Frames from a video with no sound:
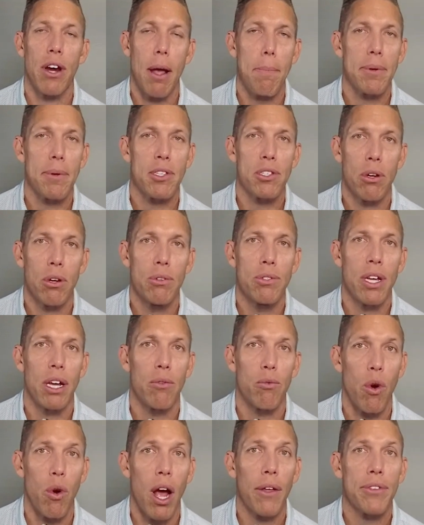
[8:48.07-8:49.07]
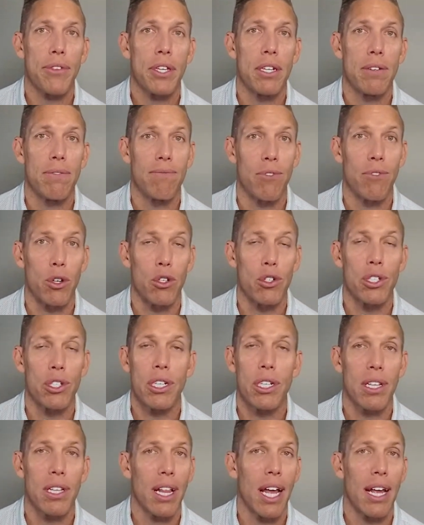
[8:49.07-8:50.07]
episodes on Roth
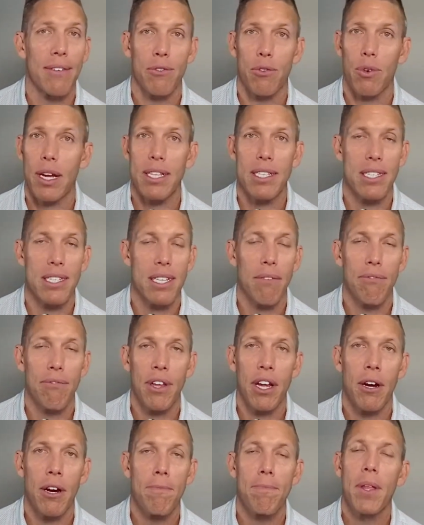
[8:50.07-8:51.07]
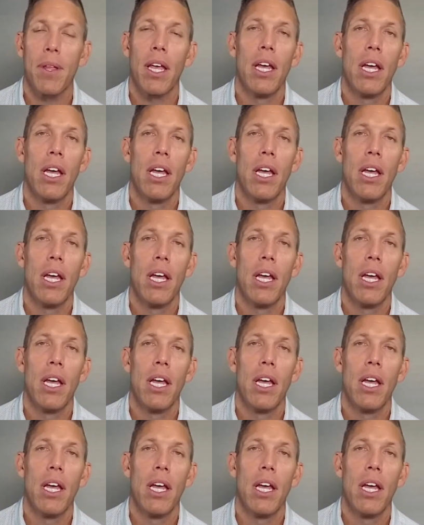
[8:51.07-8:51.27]
conversions. A lot of great stuff there.